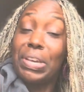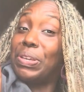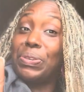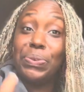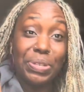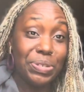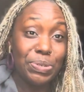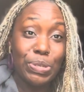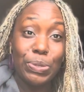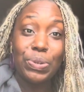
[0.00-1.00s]
You can
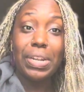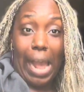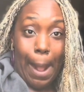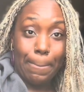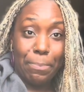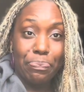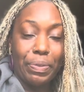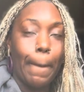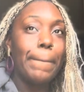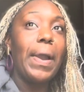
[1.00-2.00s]
choose to do it or not.
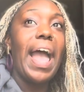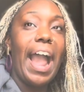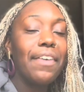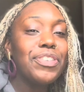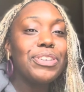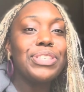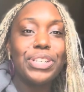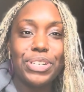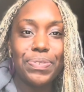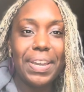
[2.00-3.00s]
But after
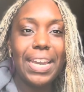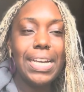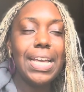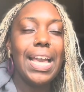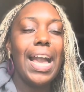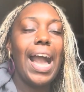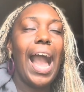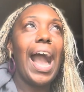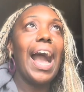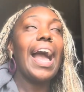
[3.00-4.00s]
surgery,
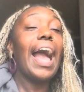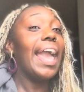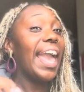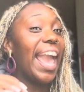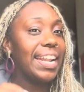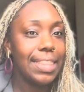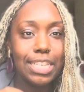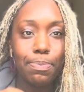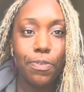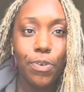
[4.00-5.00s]
I hated
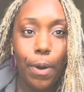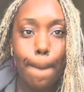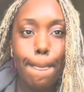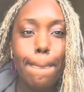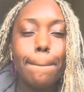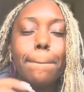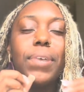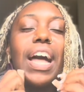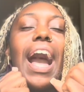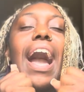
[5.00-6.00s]
this before,
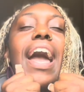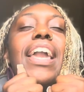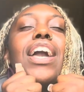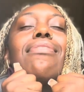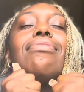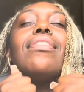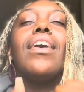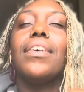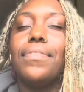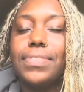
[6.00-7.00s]
but I
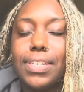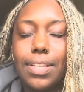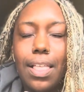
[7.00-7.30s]
loved